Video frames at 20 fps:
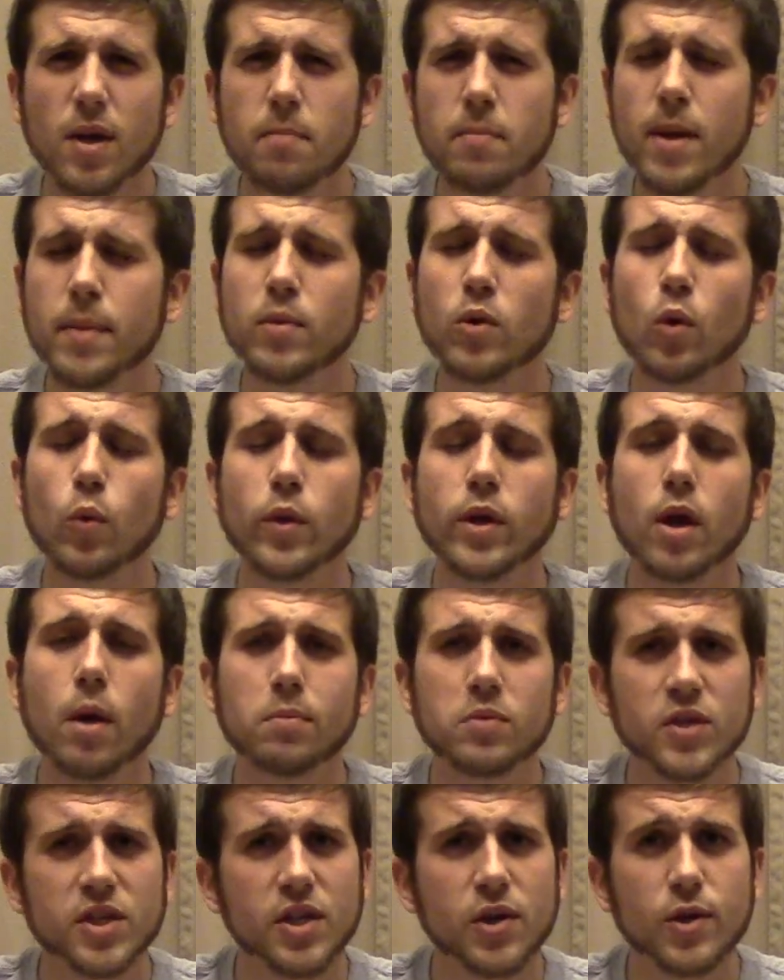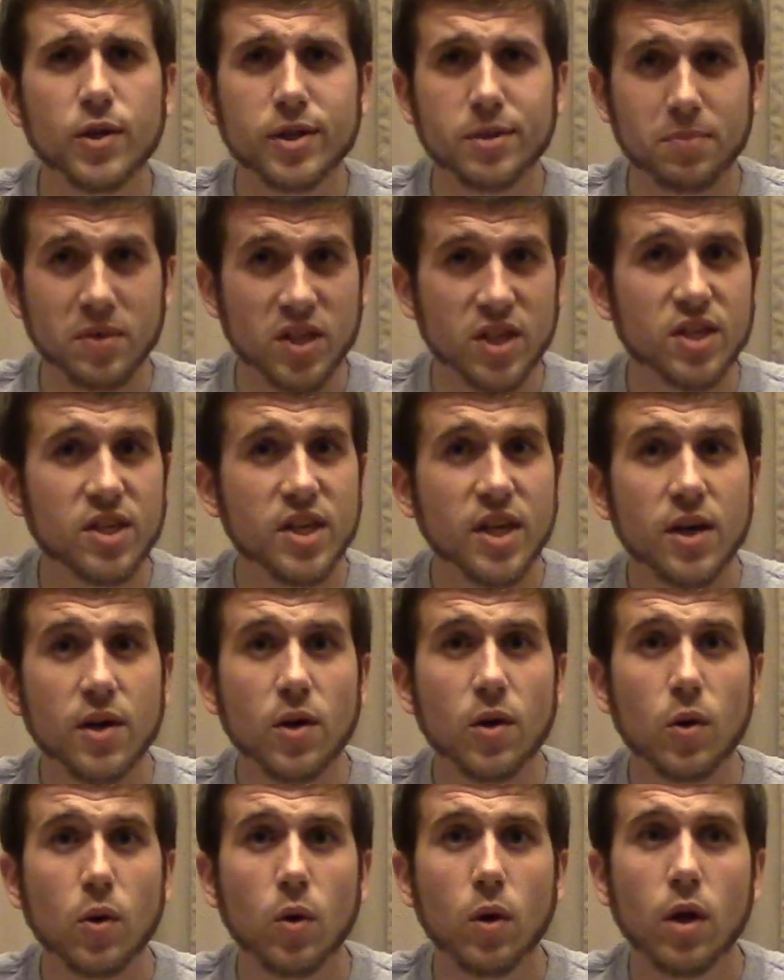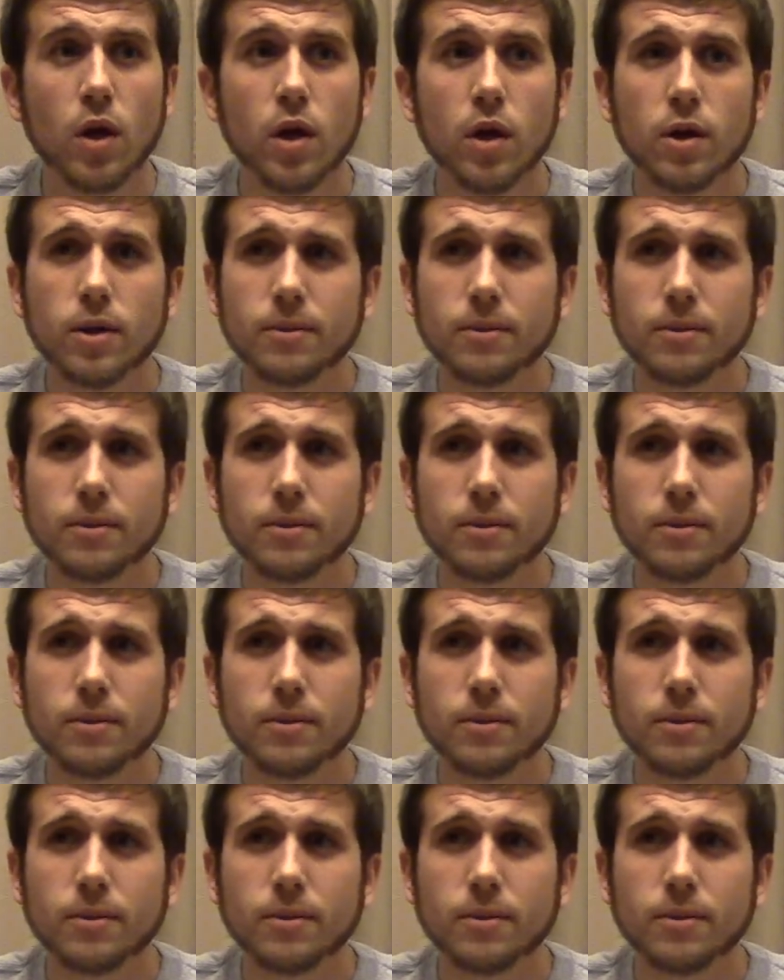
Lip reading: Maybe only a couple series, but still,